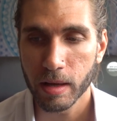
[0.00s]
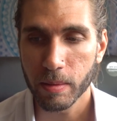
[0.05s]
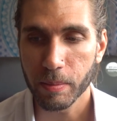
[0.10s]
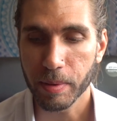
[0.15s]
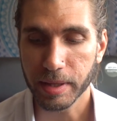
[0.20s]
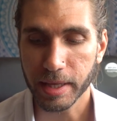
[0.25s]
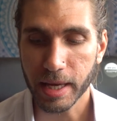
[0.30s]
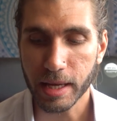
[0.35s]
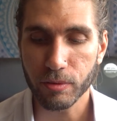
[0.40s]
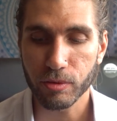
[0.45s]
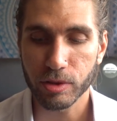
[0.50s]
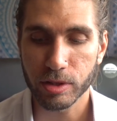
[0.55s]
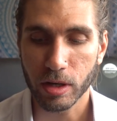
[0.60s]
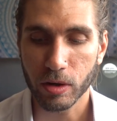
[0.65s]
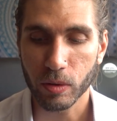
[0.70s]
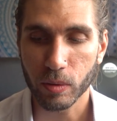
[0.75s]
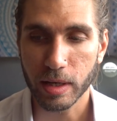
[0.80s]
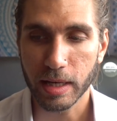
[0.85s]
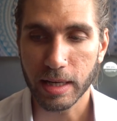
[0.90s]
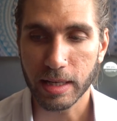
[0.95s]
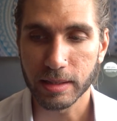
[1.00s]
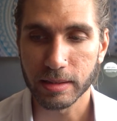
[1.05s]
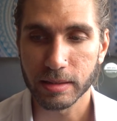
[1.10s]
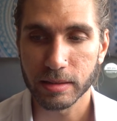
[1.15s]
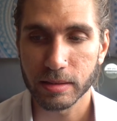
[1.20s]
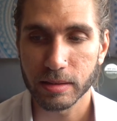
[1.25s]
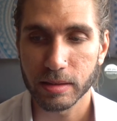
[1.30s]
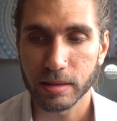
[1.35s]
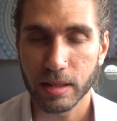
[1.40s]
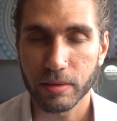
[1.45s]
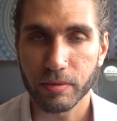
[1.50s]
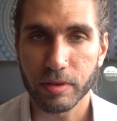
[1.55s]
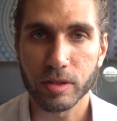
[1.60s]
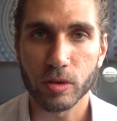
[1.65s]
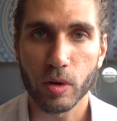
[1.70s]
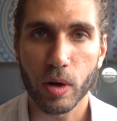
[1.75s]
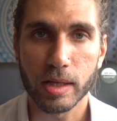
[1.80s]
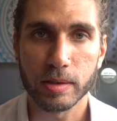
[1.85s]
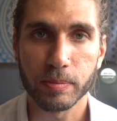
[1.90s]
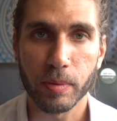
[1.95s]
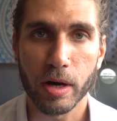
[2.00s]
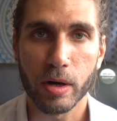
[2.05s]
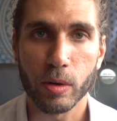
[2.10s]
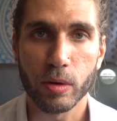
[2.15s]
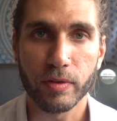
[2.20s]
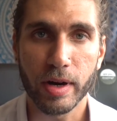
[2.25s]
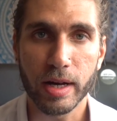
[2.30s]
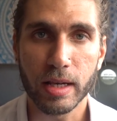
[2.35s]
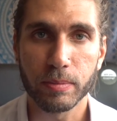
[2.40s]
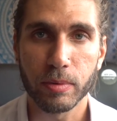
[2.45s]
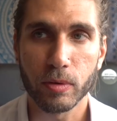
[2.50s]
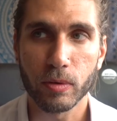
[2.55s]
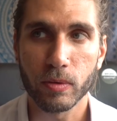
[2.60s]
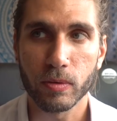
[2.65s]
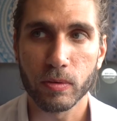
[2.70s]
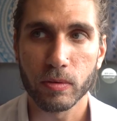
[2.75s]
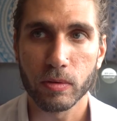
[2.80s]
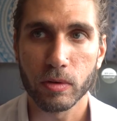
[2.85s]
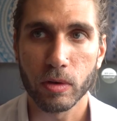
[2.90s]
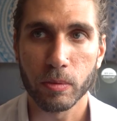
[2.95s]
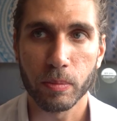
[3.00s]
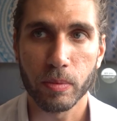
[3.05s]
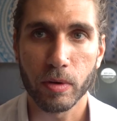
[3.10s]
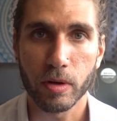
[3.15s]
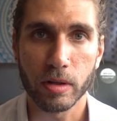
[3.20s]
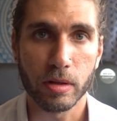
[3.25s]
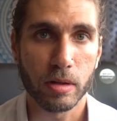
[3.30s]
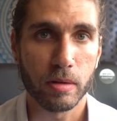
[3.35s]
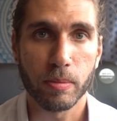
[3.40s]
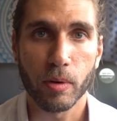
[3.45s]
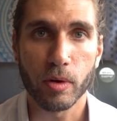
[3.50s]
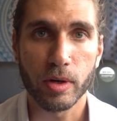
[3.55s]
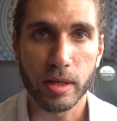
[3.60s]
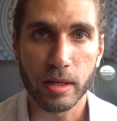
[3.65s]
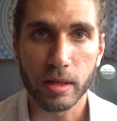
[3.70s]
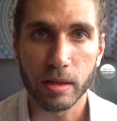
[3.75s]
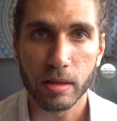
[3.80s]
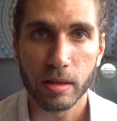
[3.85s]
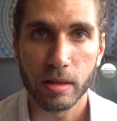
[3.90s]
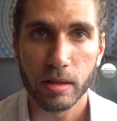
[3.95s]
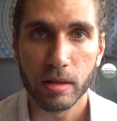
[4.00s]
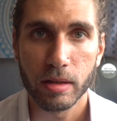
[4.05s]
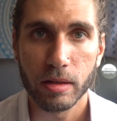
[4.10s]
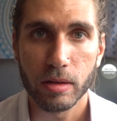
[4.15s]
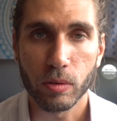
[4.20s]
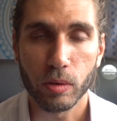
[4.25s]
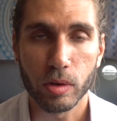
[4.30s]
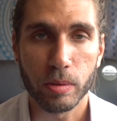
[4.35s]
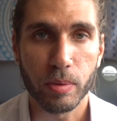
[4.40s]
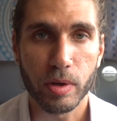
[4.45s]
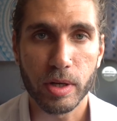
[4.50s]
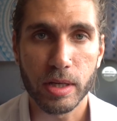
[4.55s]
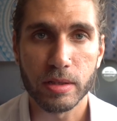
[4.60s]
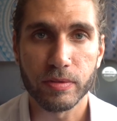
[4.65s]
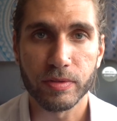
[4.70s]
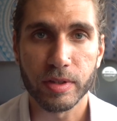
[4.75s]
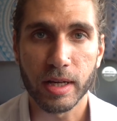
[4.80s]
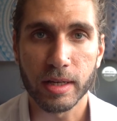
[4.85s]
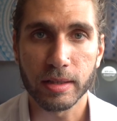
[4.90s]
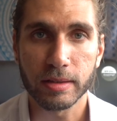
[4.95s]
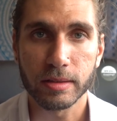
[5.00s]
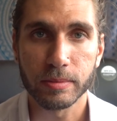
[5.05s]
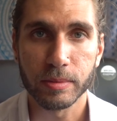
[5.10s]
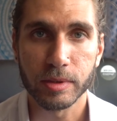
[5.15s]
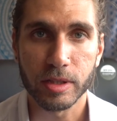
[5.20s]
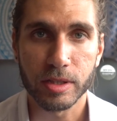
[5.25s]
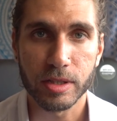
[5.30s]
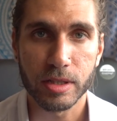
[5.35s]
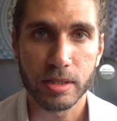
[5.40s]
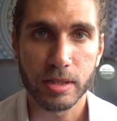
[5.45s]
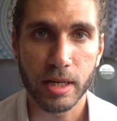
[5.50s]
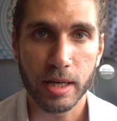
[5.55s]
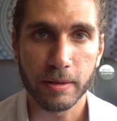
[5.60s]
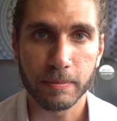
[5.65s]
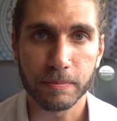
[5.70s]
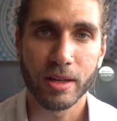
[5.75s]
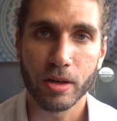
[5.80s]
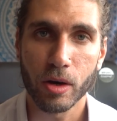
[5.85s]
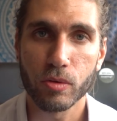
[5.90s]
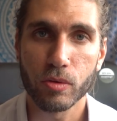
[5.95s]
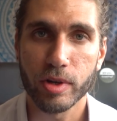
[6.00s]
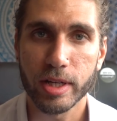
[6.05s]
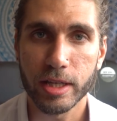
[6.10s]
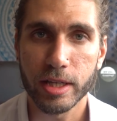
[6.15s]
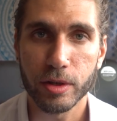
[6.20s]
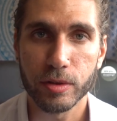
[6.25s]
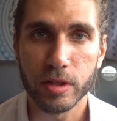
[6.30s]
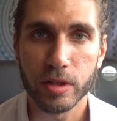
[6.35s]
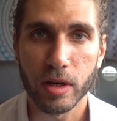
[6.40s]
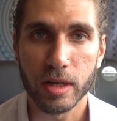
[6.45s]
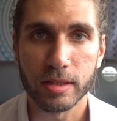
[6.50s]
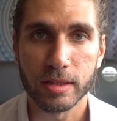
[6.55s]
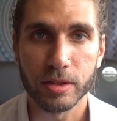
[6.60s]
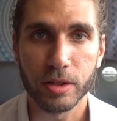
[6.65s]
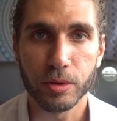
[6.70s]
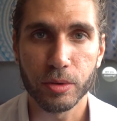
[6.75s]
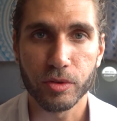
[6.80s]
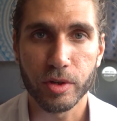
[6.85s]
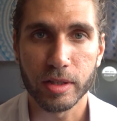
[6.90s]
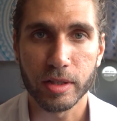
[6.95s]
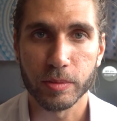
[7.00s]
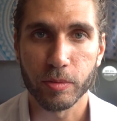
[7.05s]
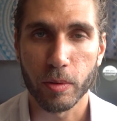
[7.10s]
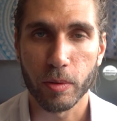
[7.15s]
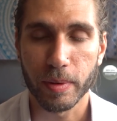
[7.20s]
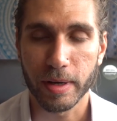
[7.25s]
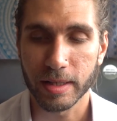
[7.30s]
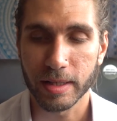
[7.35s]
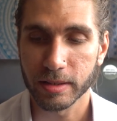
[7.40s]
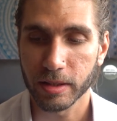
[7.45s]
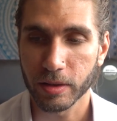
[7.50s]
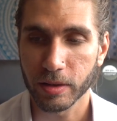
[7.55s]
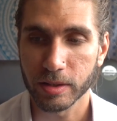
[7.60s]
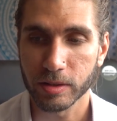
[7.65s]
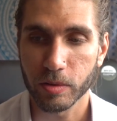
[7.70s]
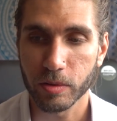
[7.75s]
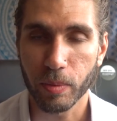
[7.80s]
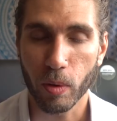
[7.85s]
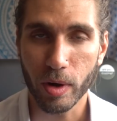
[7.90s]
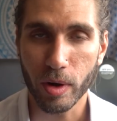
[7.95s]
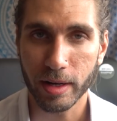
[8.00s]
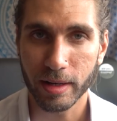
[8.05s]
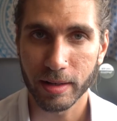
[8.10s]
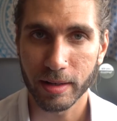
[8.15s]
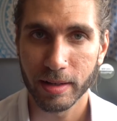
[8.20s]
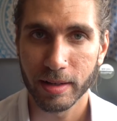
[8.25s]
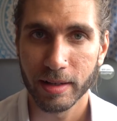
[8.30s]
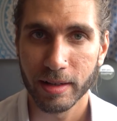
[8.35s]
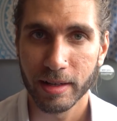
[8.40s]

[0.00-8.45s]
But the end result is, if it's not as bioavailable, the body, or the bodies of the customers I should say, can't really utilize the nutrients properly, so there's no point.